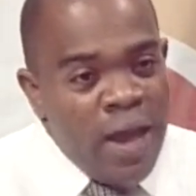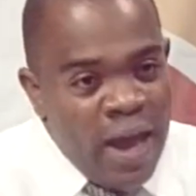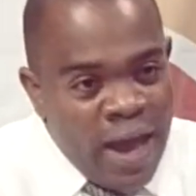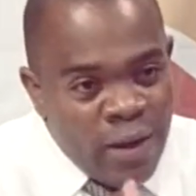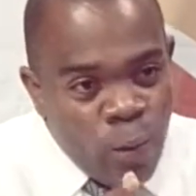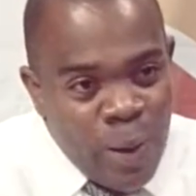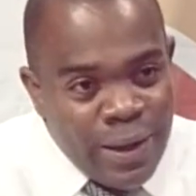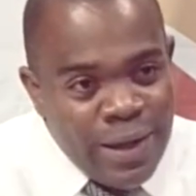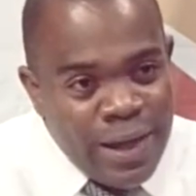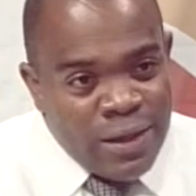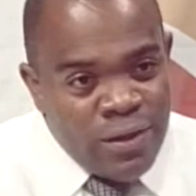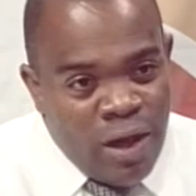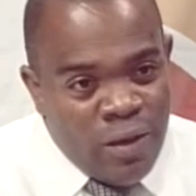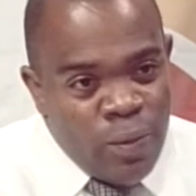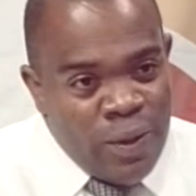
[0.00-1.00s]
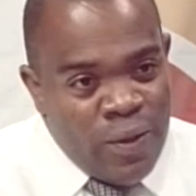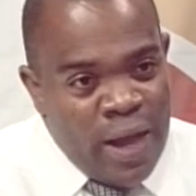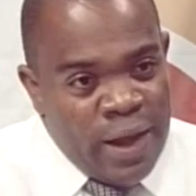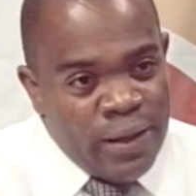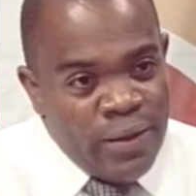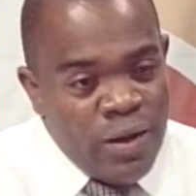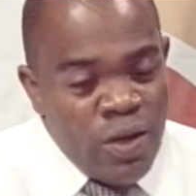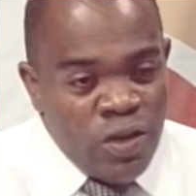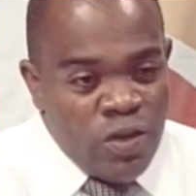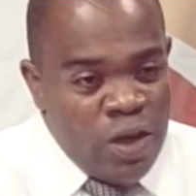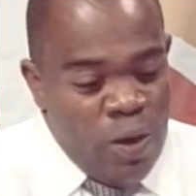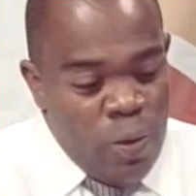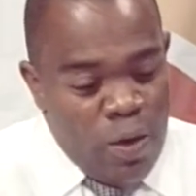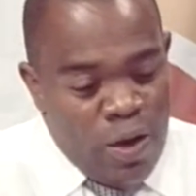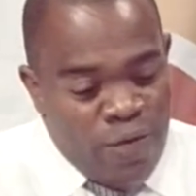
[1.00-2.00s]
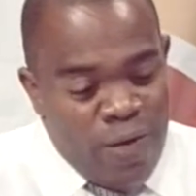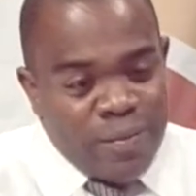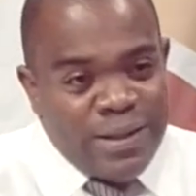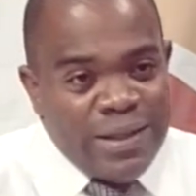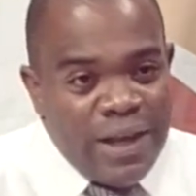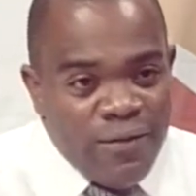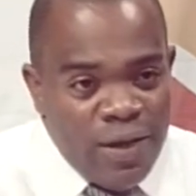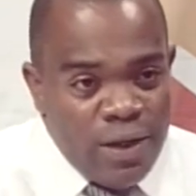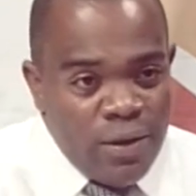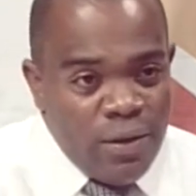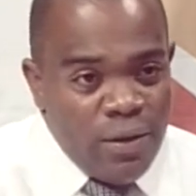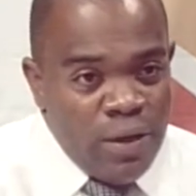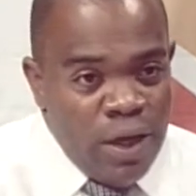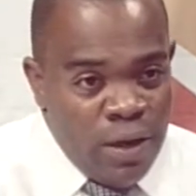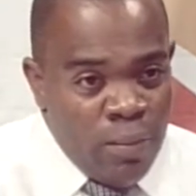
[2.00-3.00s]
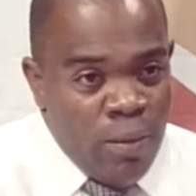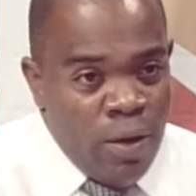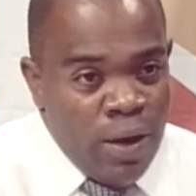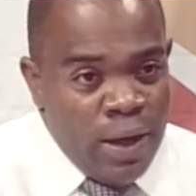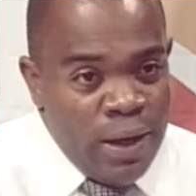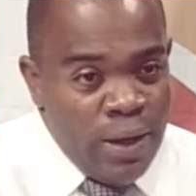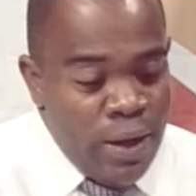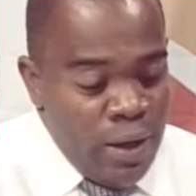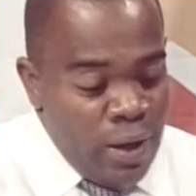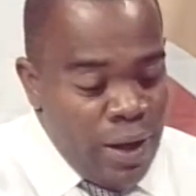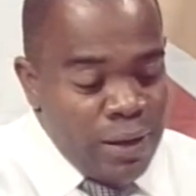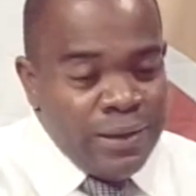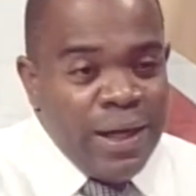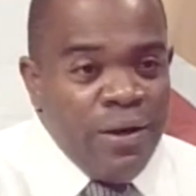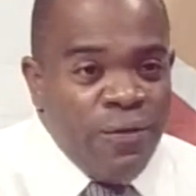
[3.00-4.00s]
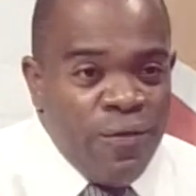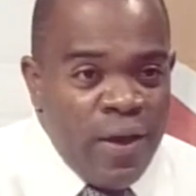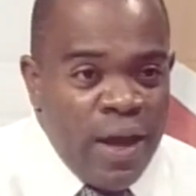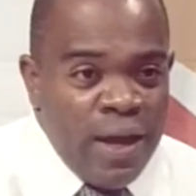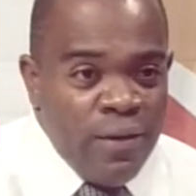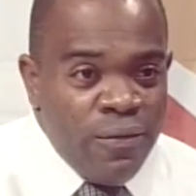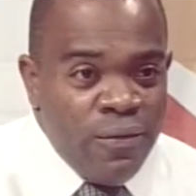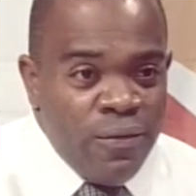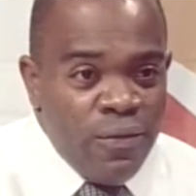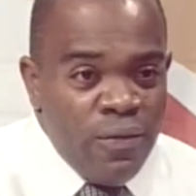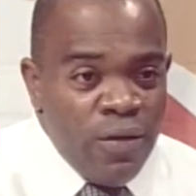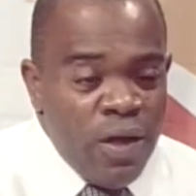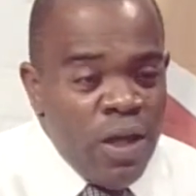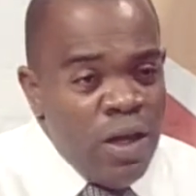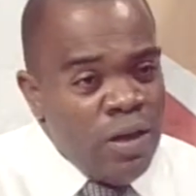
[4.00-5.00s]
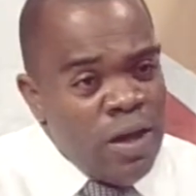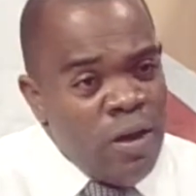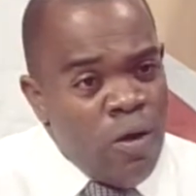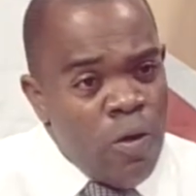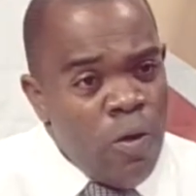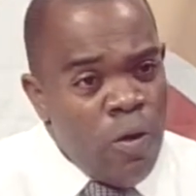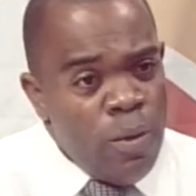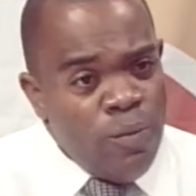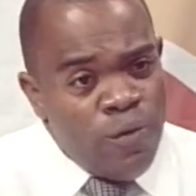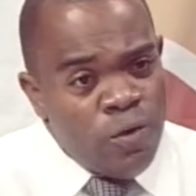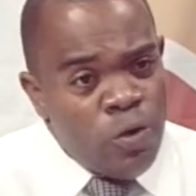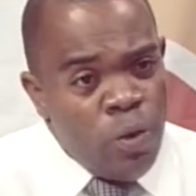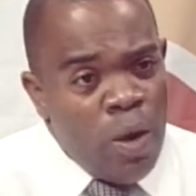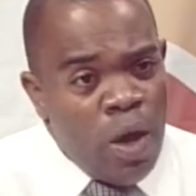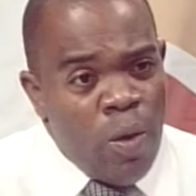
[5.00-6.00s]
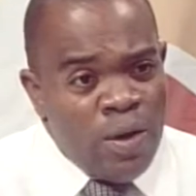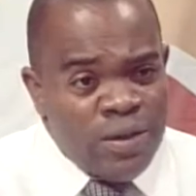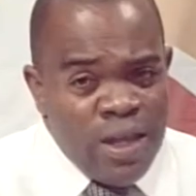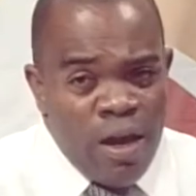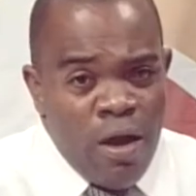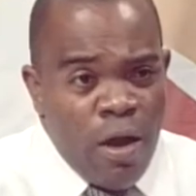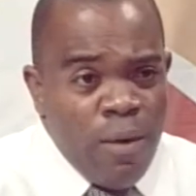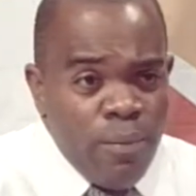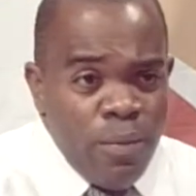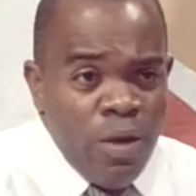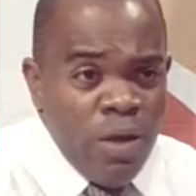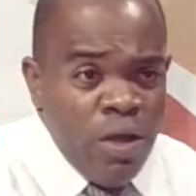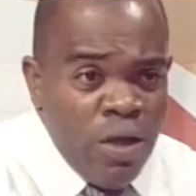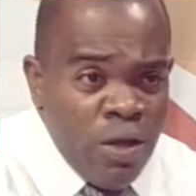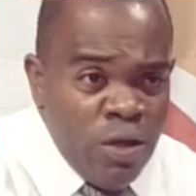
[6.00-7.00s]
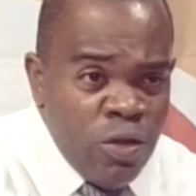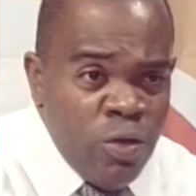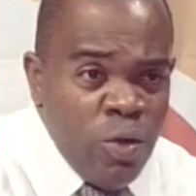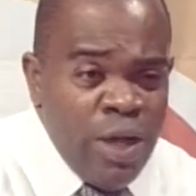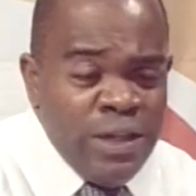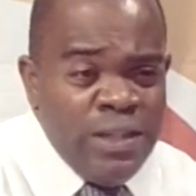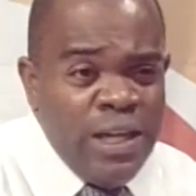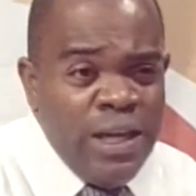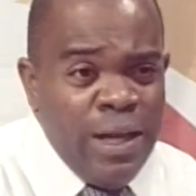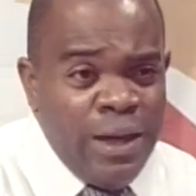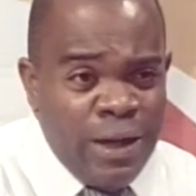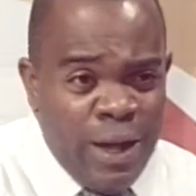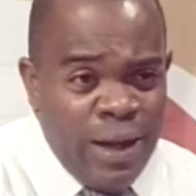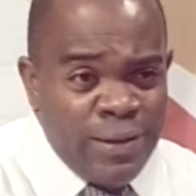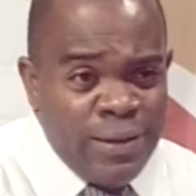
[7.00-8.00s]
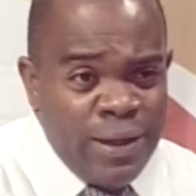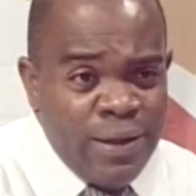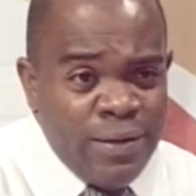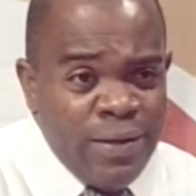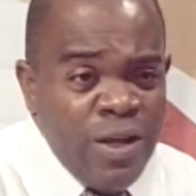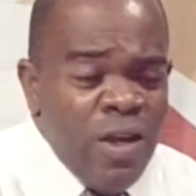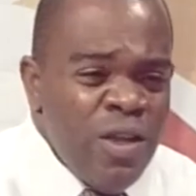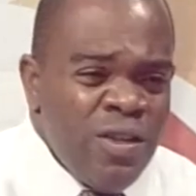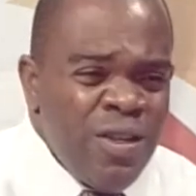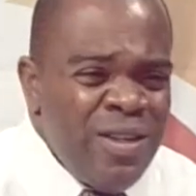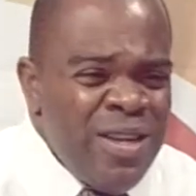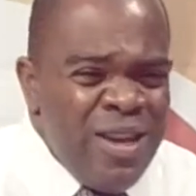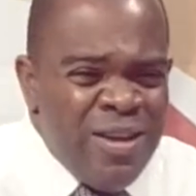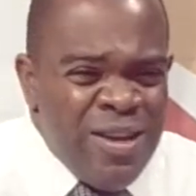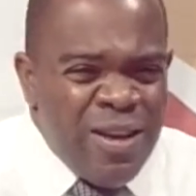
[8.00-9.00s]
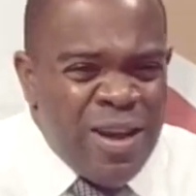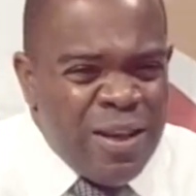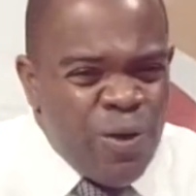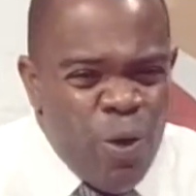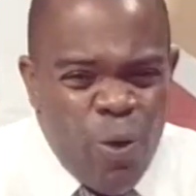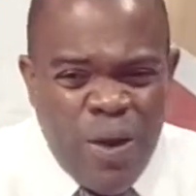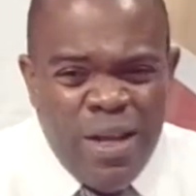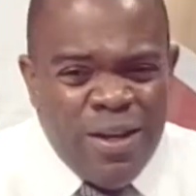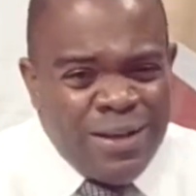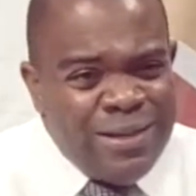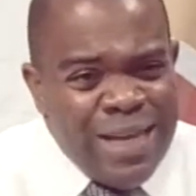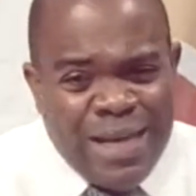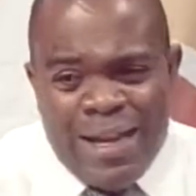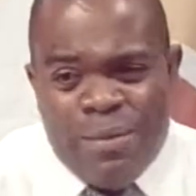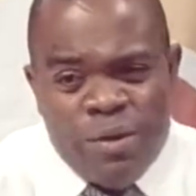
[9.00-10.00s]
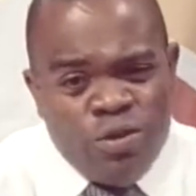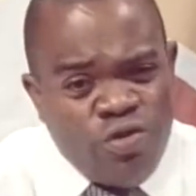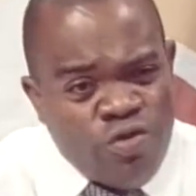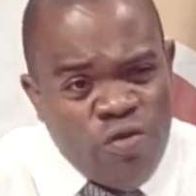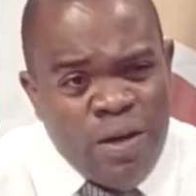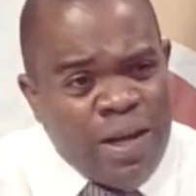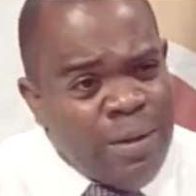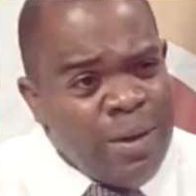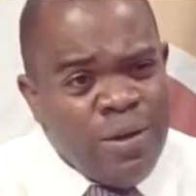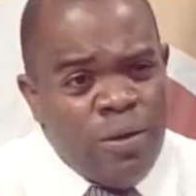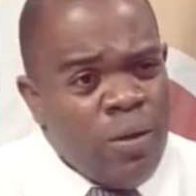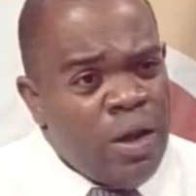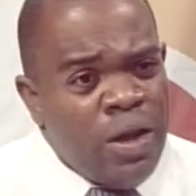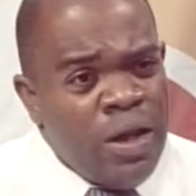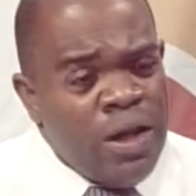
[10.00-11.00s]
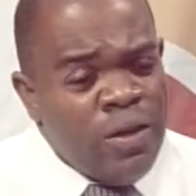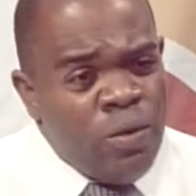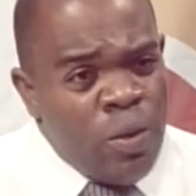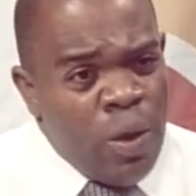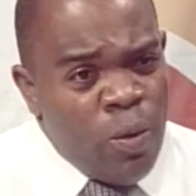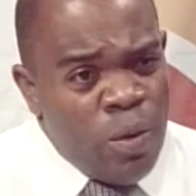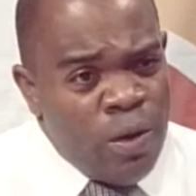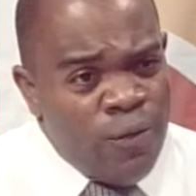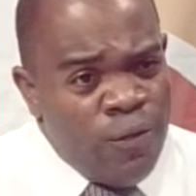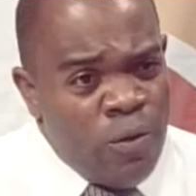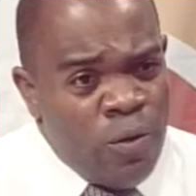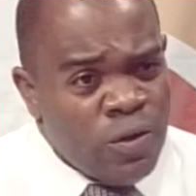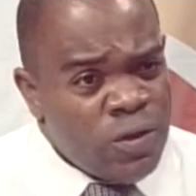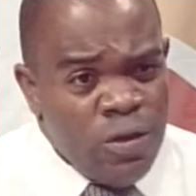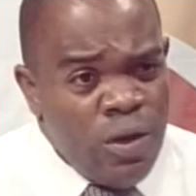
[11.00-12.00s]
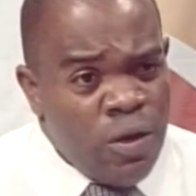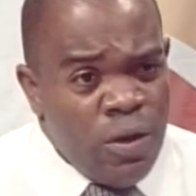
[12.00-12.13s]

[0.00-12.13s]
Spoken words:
And when done with that, so they work from 7 in the morning until 5. They go home for 2 hours, they come, Do your GED classes. So you're not only just taking them and throwing them into a workforce. No.